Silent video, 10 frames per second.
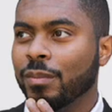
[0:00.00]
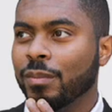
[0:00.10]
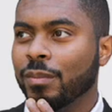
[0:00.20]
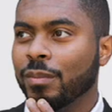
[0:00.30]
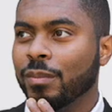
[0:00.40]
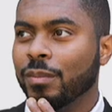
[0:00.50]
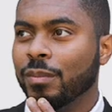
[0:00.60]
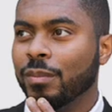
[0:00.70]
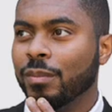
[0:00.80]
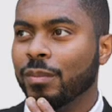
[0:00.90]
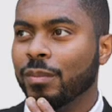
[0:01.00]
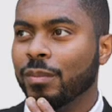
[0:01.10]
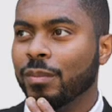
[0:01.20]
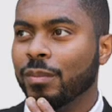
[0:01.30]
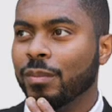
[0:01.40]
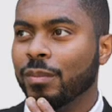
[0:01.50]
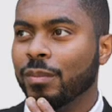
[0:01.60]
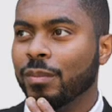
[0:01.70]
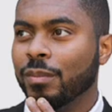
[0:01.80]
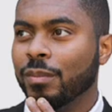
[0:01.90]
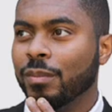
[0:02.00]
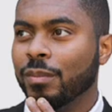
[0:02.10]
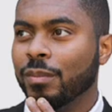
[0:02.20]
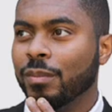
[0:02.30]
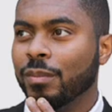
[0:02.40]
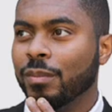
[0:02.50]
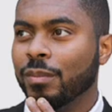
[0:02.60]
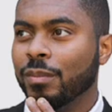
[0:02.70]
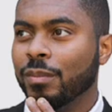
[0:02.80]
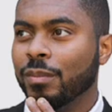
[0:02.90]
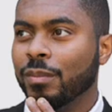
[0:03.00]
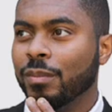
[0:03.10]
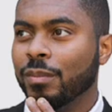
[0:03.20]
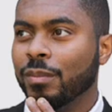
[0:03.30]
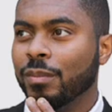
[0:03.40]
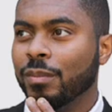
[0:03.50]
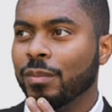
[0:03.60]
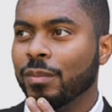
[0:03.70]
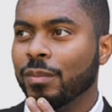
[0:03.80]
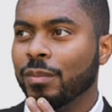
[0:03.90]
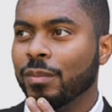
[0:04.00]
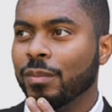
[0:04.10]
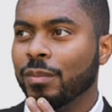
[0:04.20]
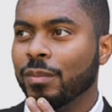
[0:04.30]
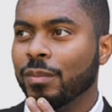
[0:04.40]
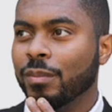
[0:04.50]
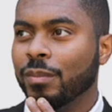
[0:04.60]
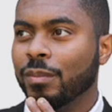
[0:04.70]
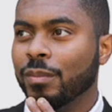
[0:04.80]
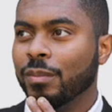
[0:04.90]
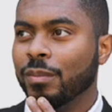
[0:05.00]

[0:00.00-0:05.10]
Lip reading: (no lip movement)